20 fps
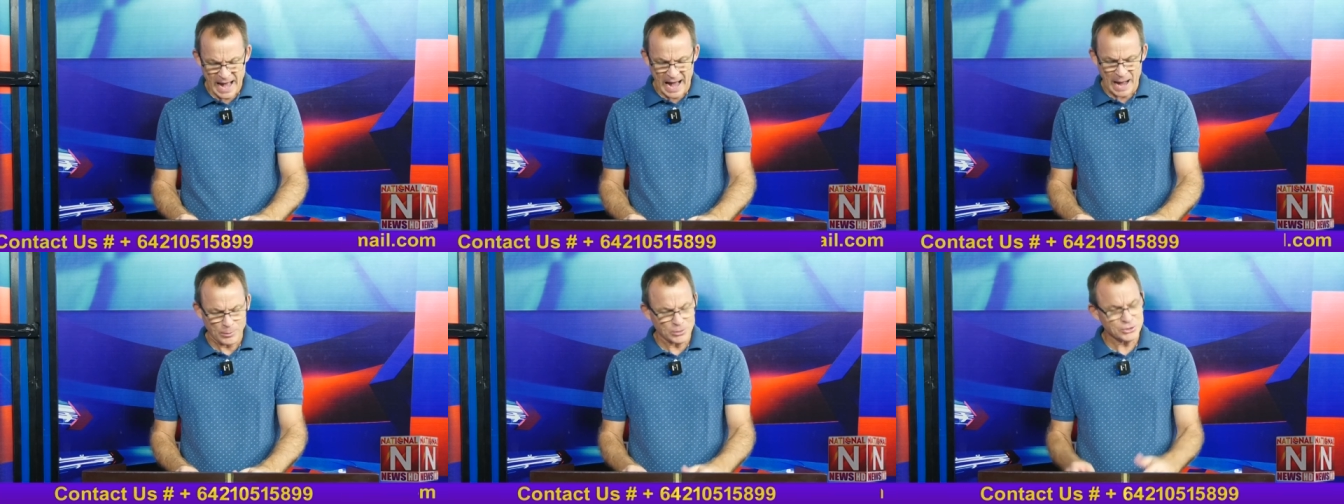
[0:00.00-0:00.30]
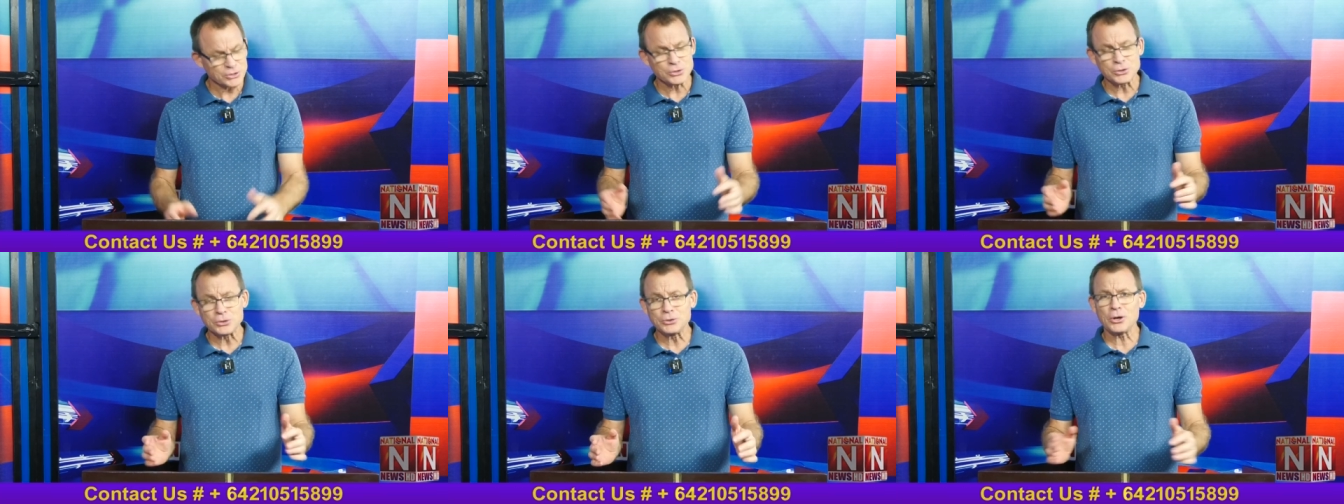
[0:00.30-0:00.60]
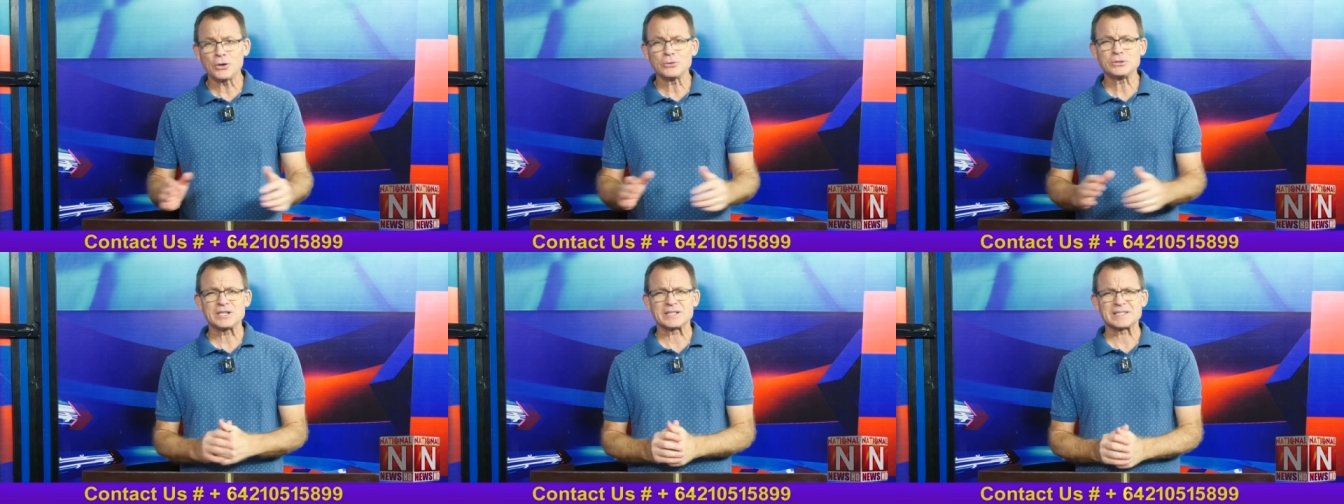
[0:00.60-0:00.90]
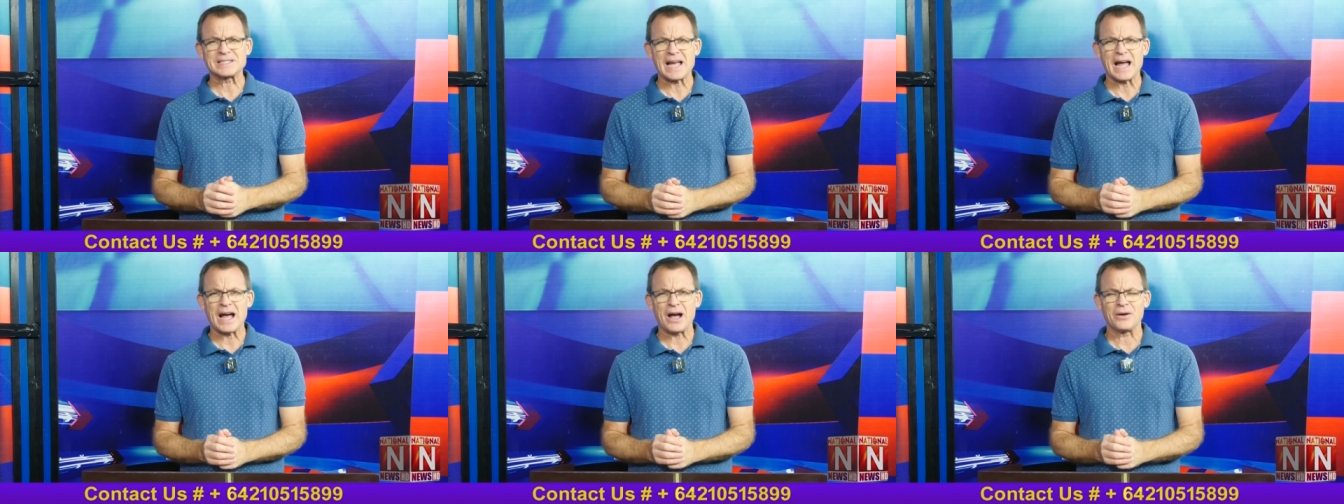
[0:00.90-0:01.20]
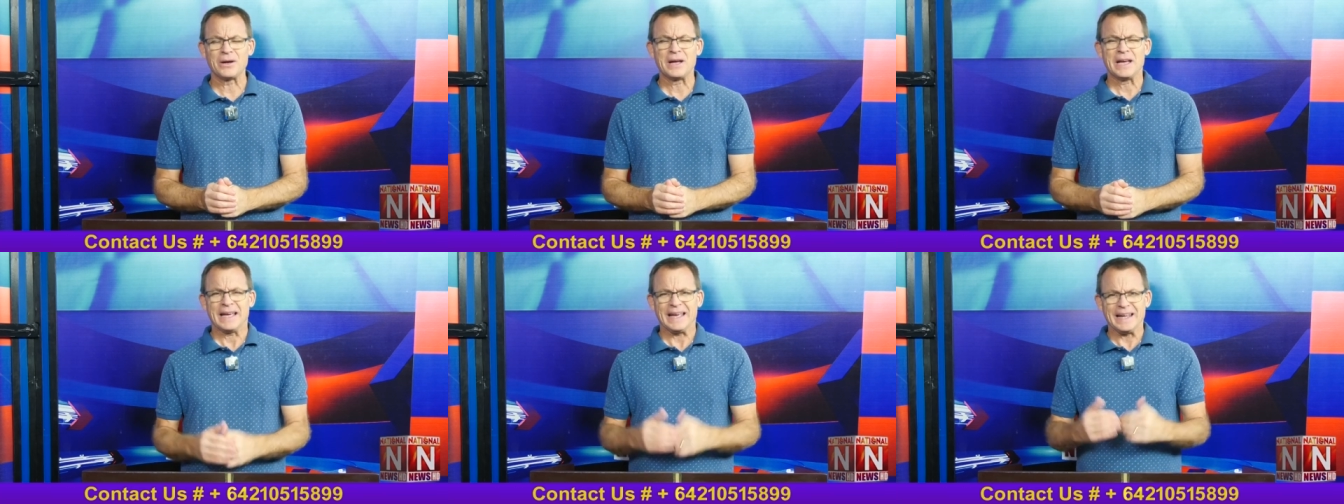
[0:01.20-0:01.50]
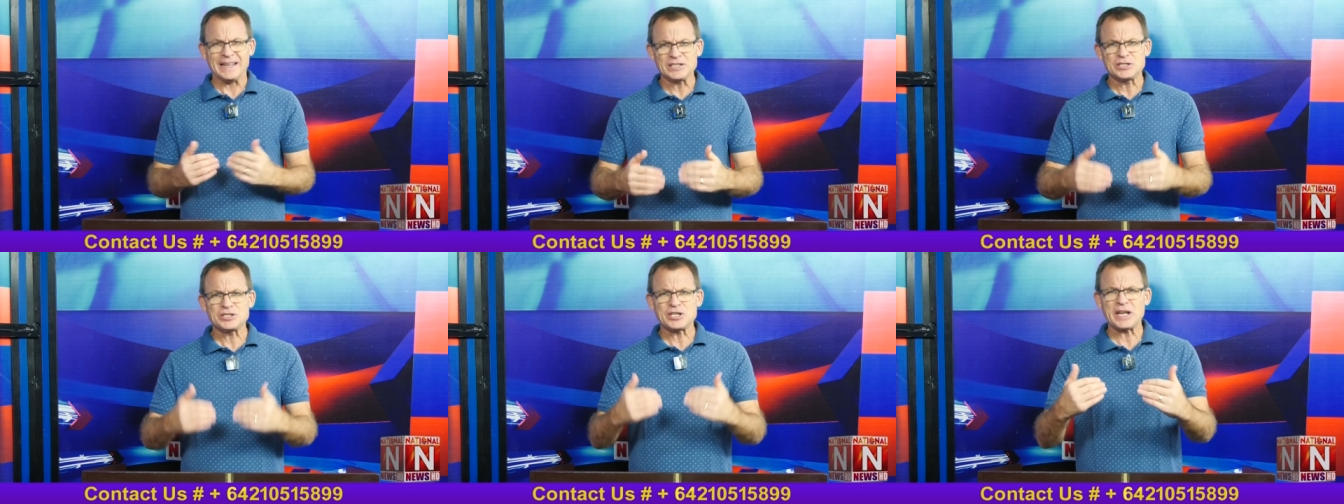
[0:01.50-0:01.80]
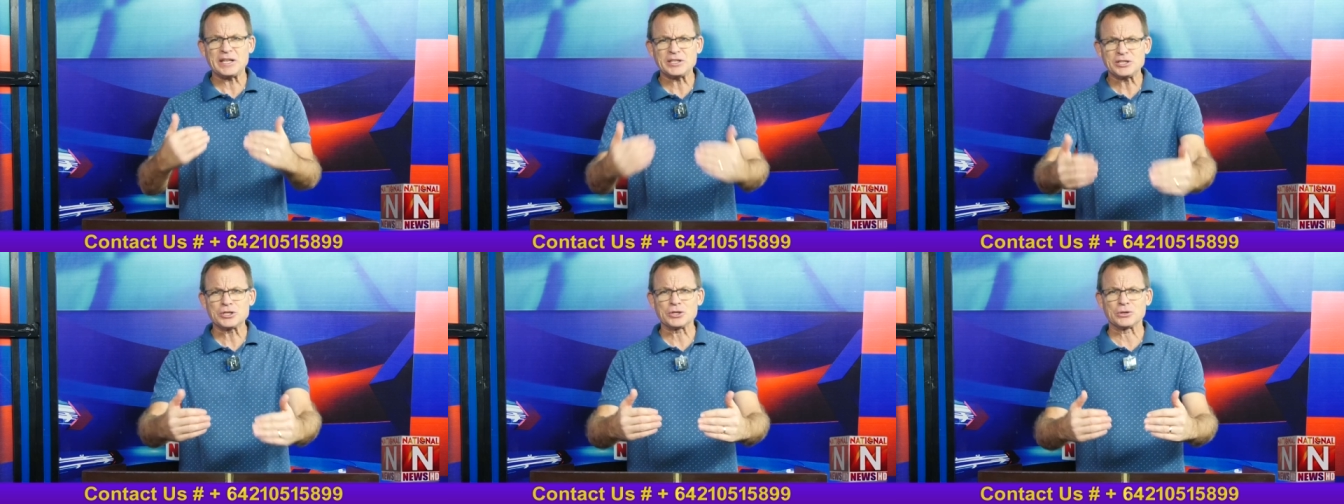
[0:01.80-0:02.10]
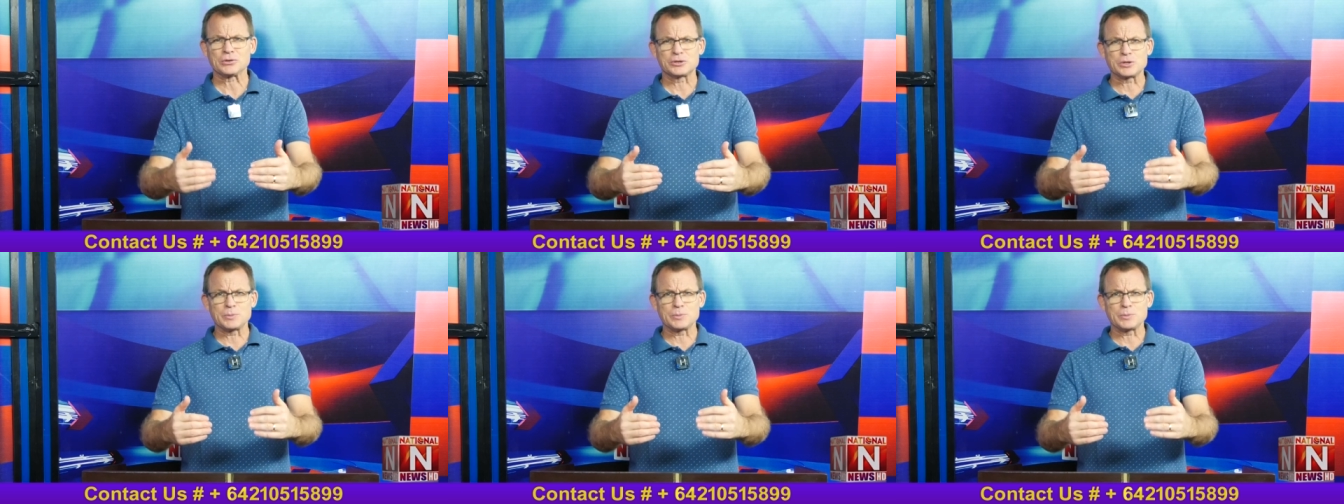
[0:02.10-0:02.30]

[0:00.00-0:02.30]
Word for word: I want you to notice how intentional.